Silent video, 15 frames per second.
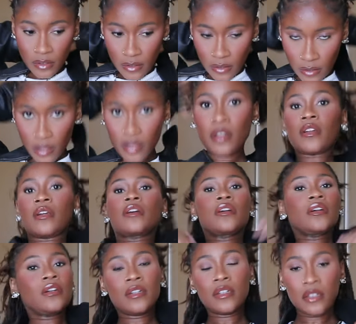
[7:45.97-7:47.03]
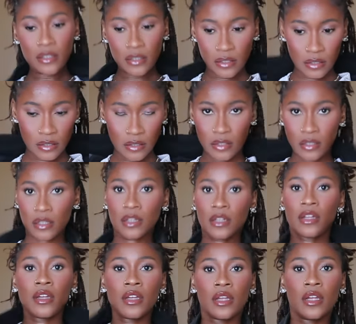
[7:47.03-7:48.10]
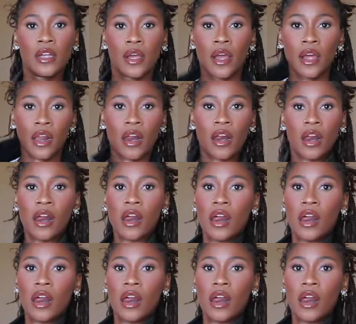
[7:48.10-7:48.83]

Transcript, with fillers: That you don't know what to say.